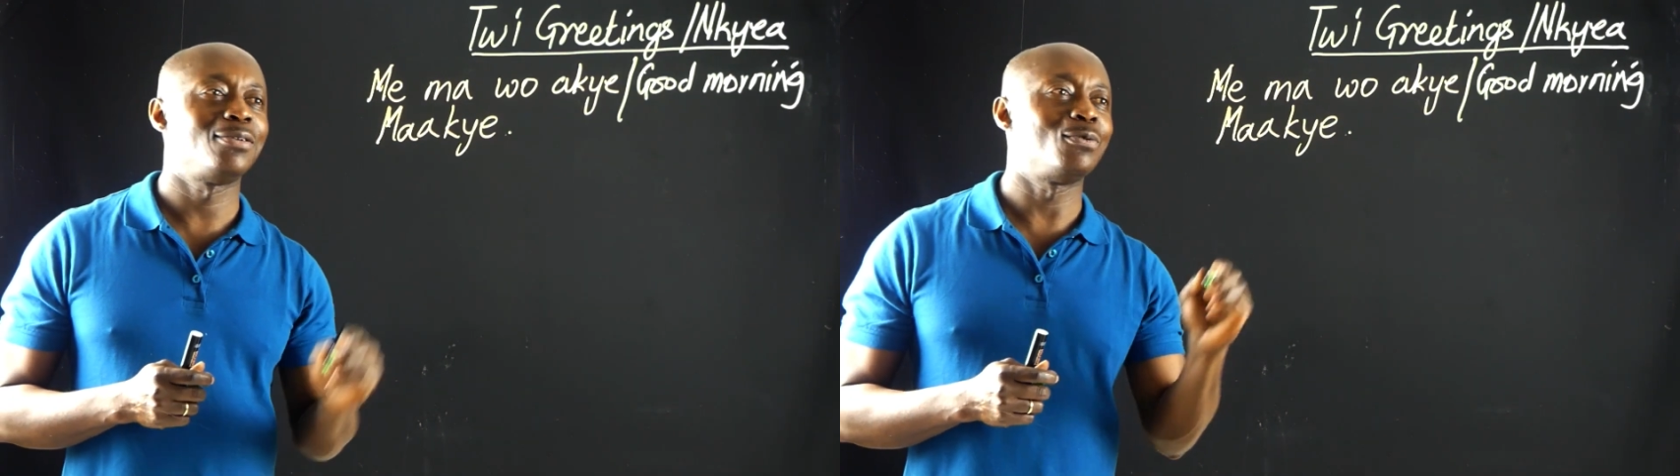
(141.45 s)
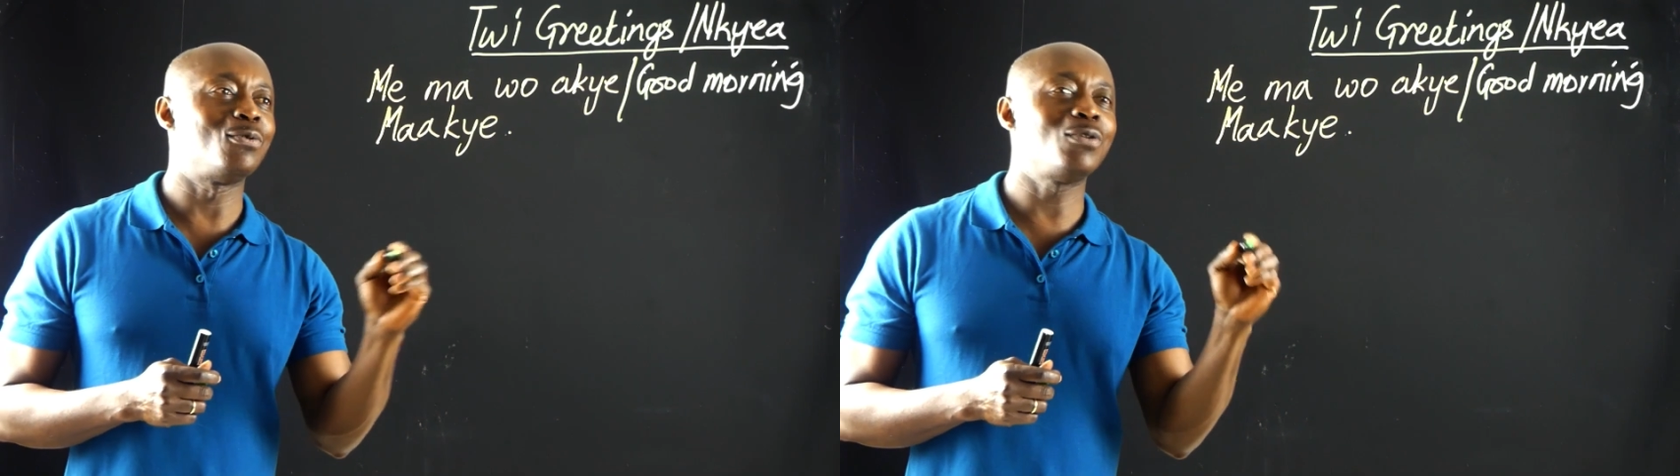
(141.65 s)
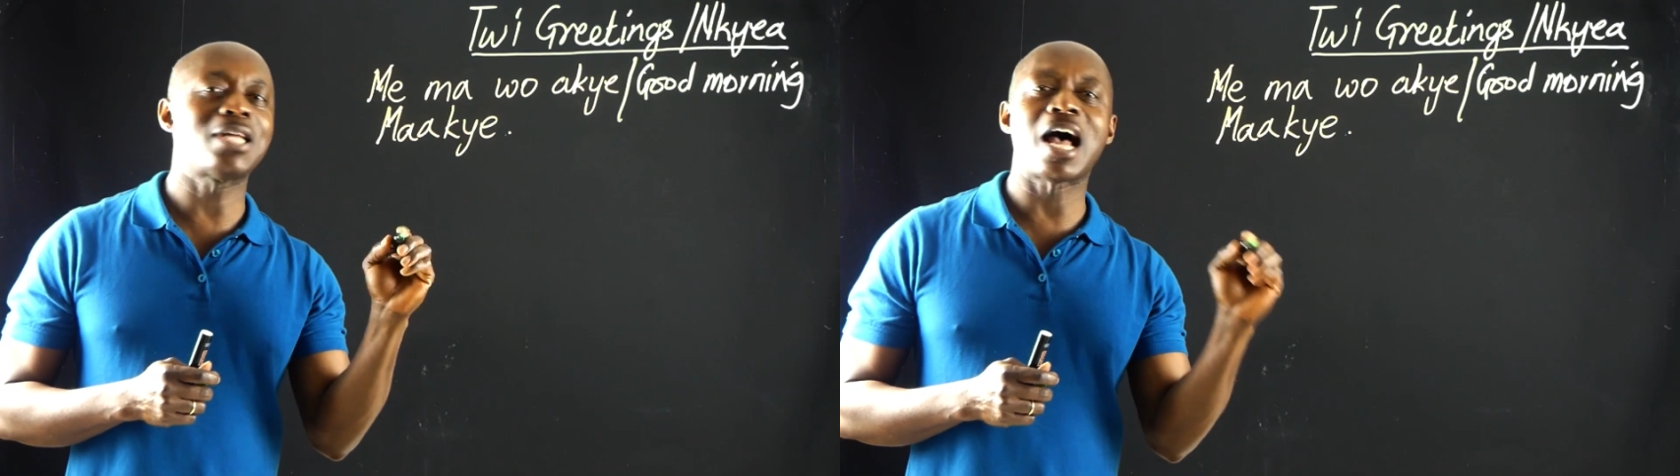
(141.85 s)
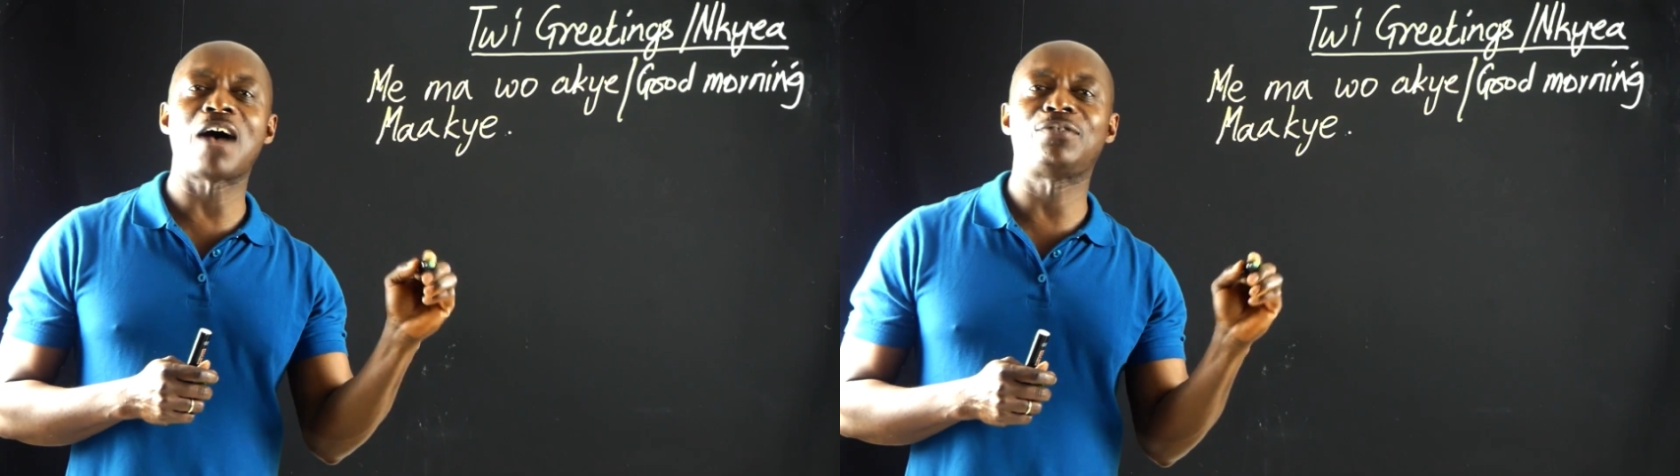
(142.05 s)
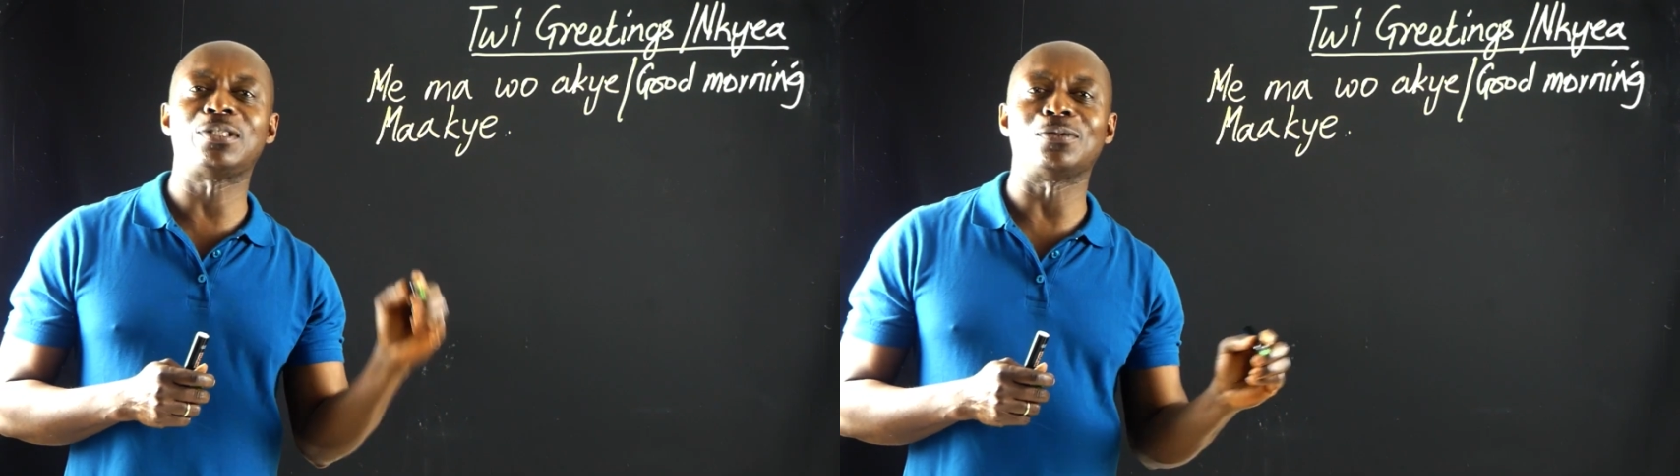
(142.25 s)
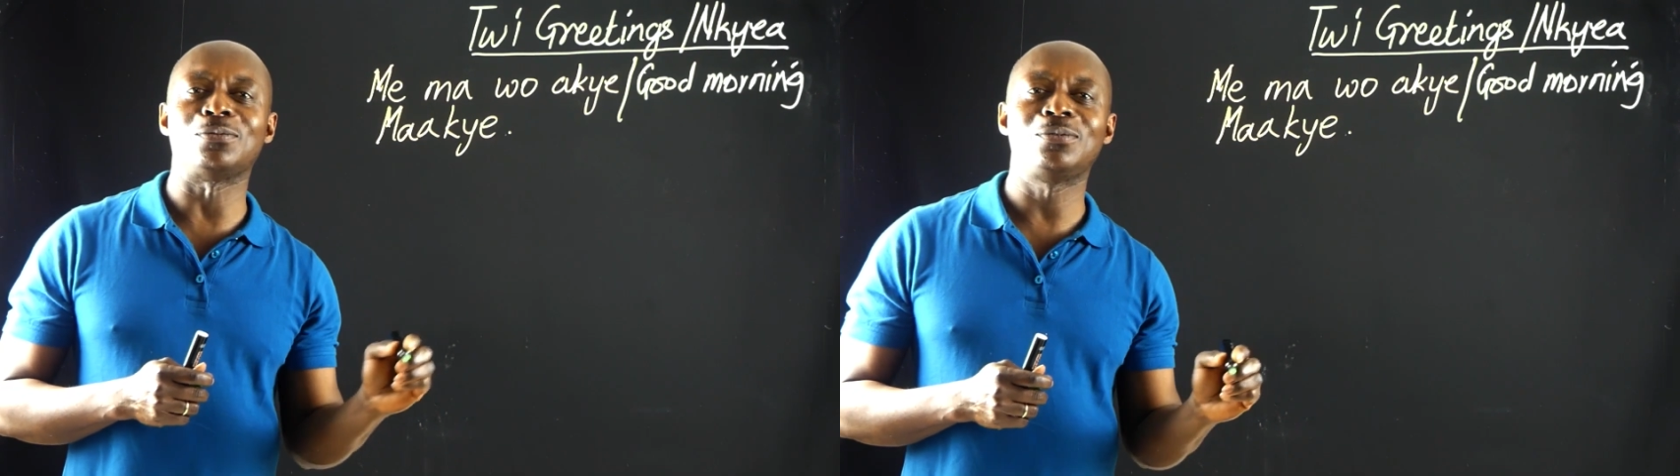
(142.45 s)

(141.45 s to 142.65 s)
Good afternoon.